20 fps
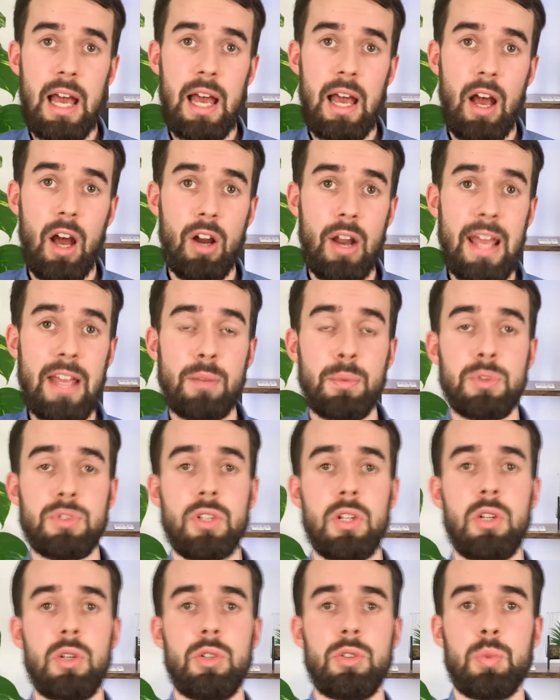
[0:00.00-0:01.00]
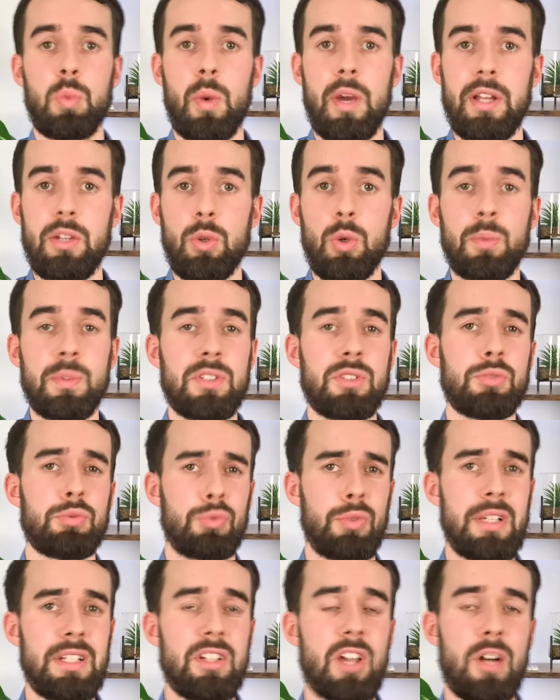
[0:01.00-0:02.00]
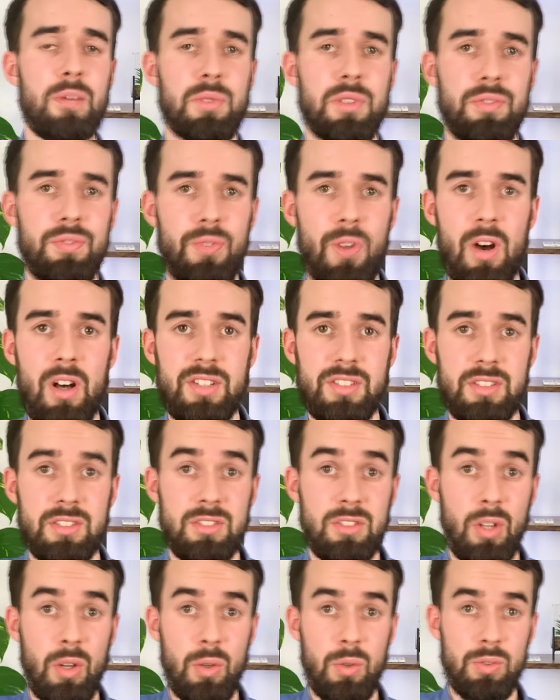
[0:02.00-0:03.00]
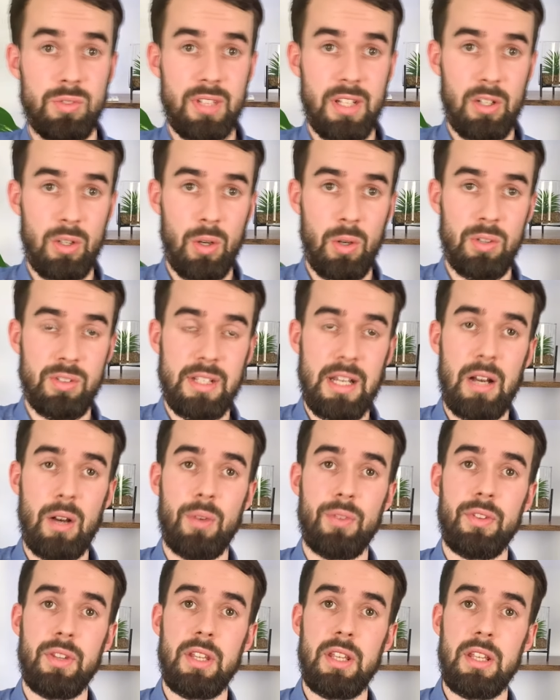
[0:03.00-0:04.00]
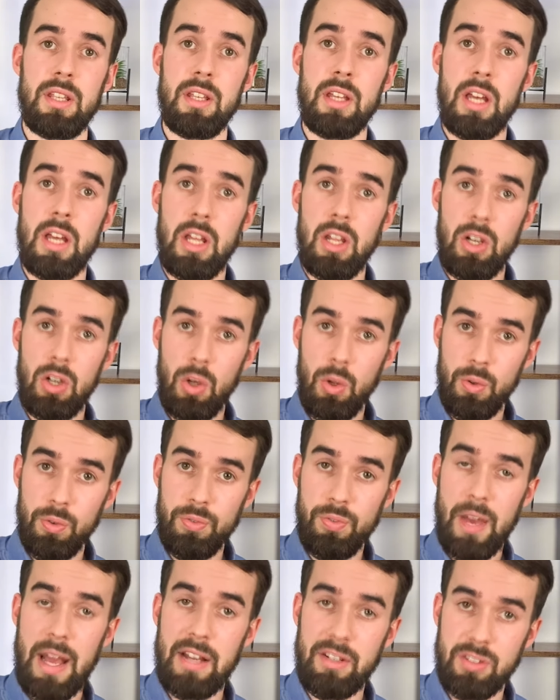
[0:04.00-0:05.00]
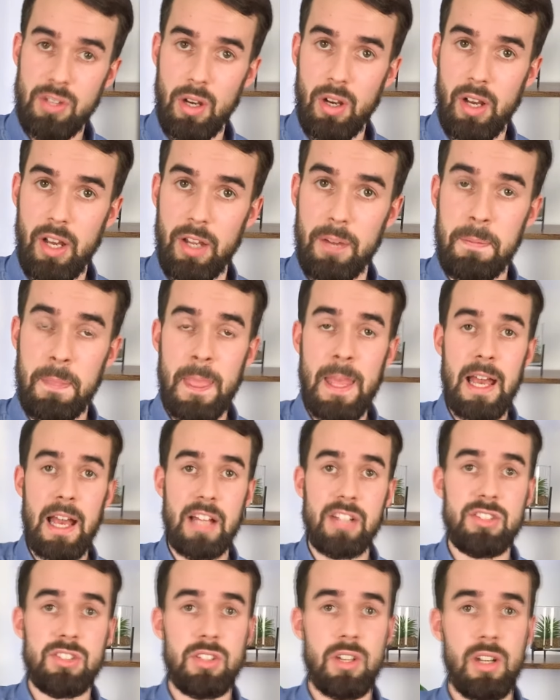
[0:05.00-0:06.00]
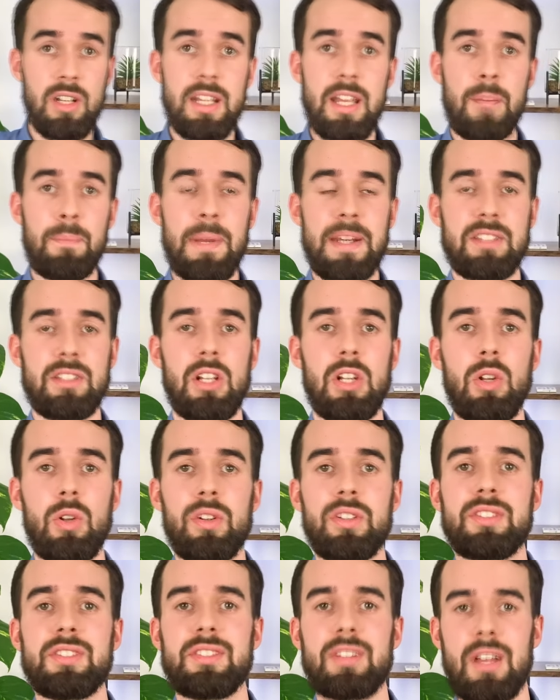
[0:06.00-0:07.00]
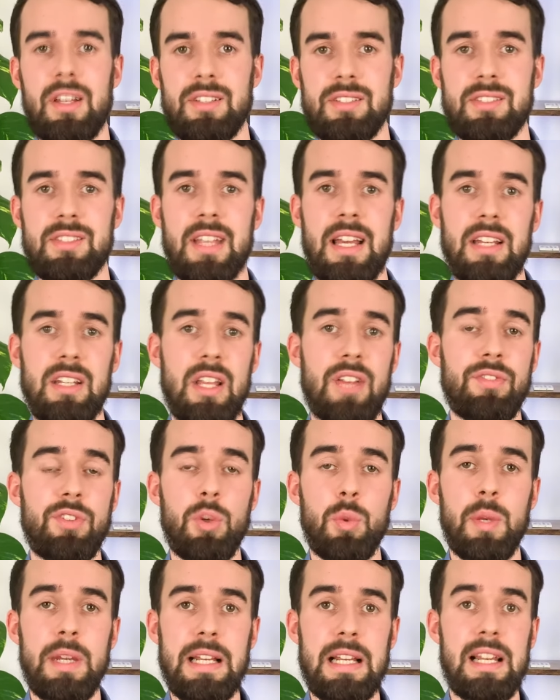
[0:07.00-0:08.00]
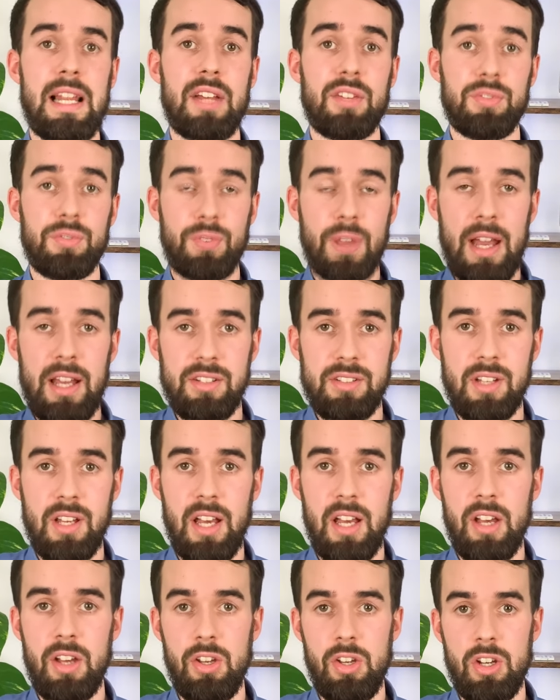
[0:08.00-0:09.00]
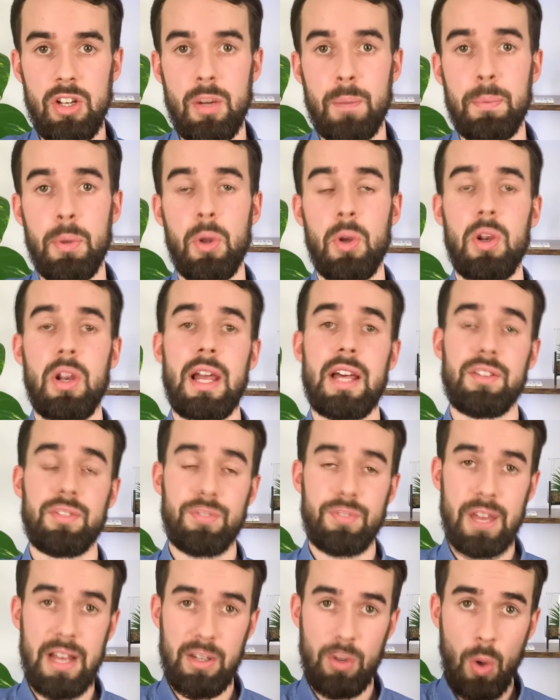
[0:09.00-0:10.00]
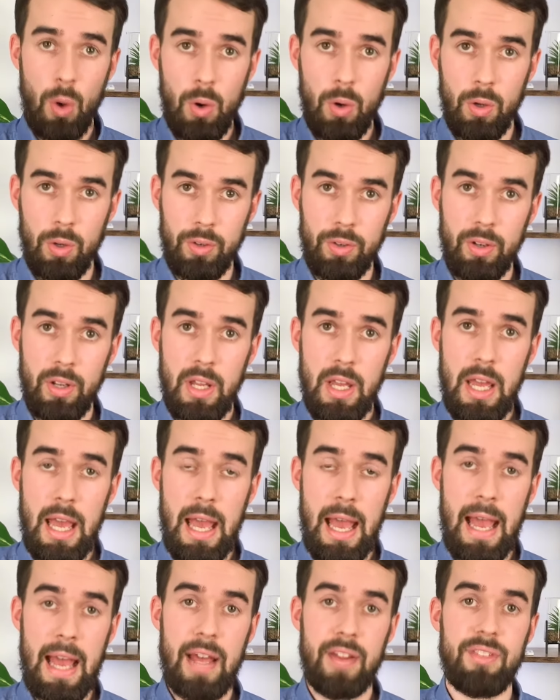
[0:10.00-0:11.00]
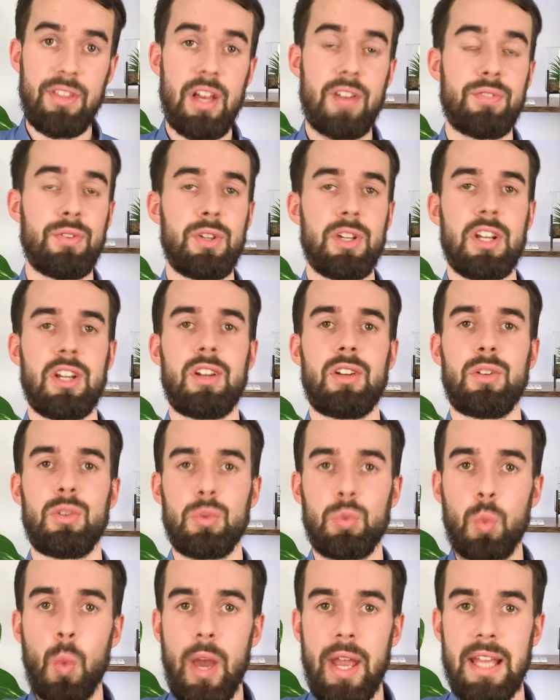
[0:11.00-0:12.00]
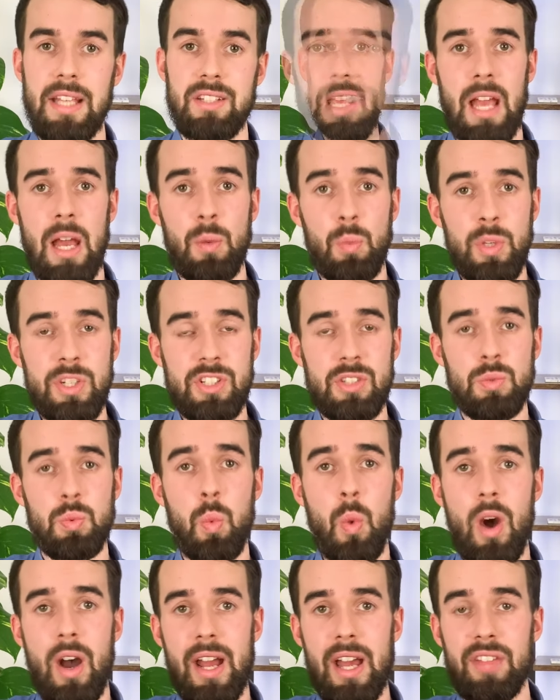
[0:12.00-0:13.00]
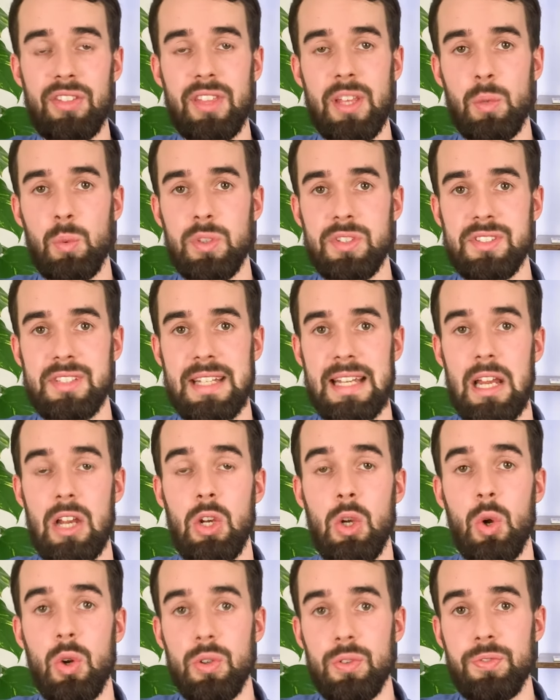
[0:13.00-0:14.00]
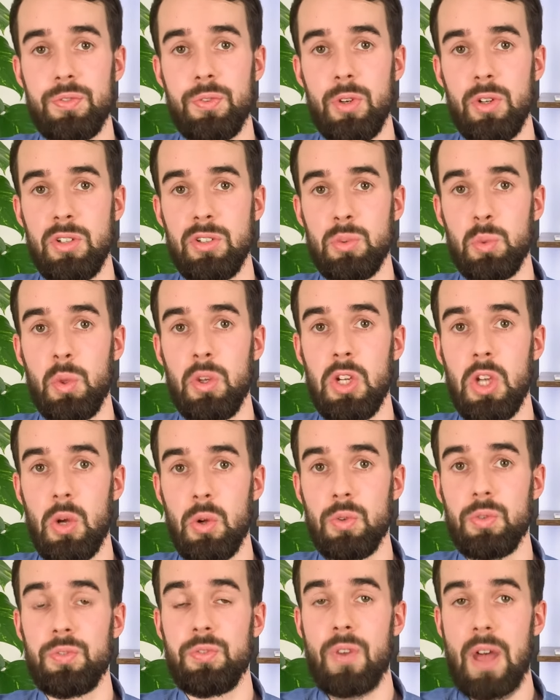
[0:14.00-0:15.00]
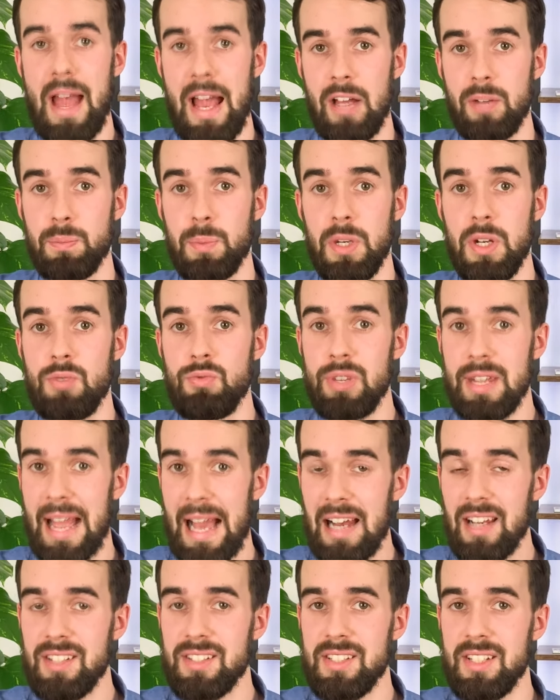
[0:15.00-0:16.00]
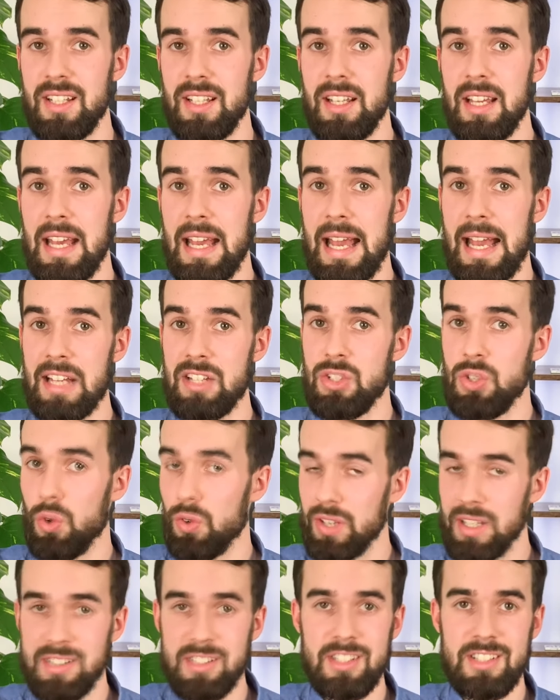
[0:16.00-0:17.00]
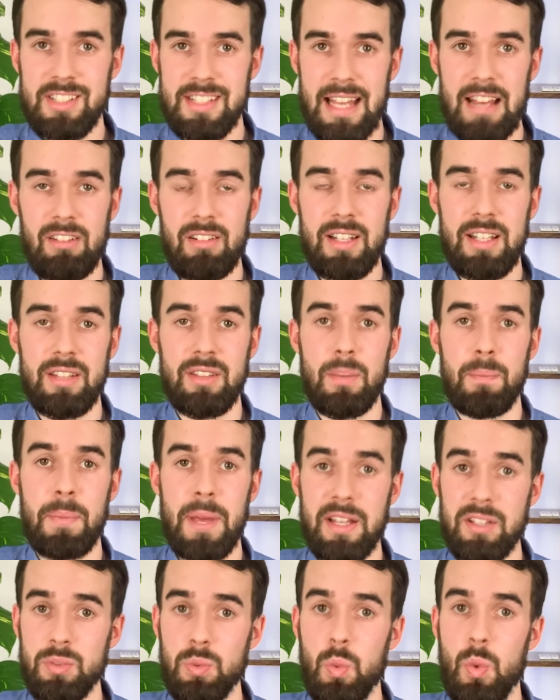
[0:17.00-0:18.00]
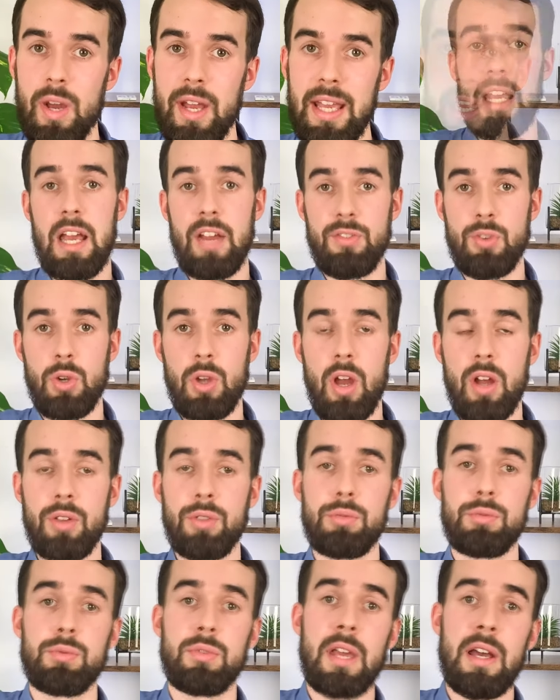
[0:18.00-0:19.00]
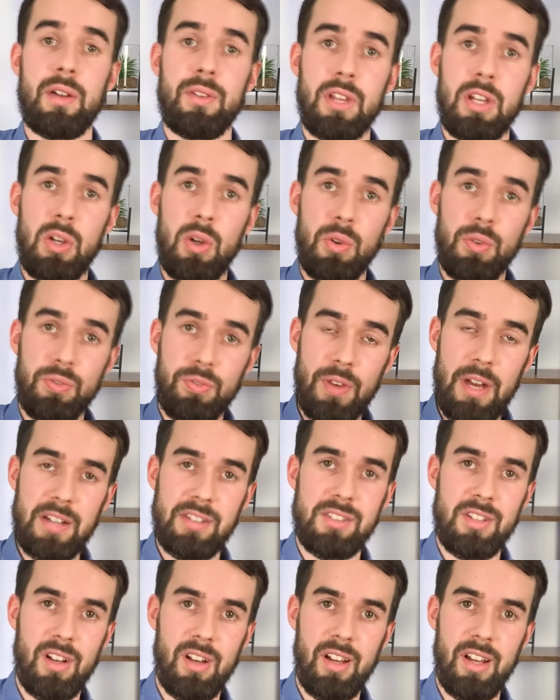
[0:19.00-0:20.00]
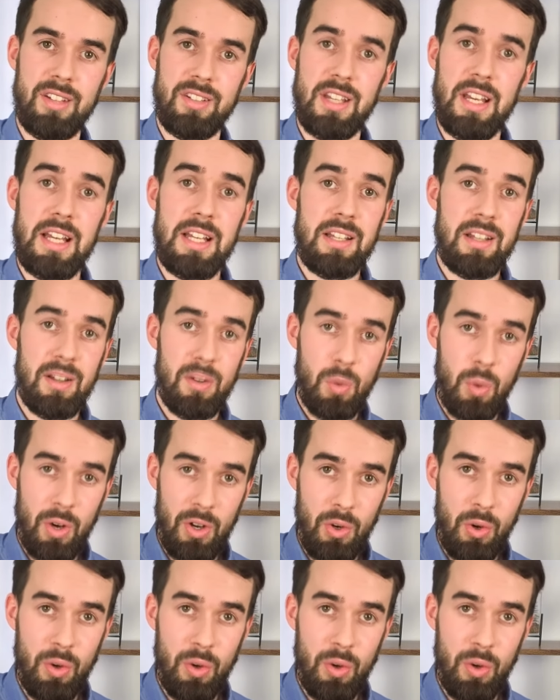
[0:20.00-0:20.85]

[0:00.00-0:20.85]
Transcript: are able to lose weight almost three times as fast as those that go down the low-fat diet. And certainly it makes a lot of sense that if you eat less fat, you're going to put less fat on, and therefore you're going to lose weight. And which is why I think we're seeing a lot of foods with low fat. But in reality, it's not necessarily the best way. If you're going down the low-fat diet, quite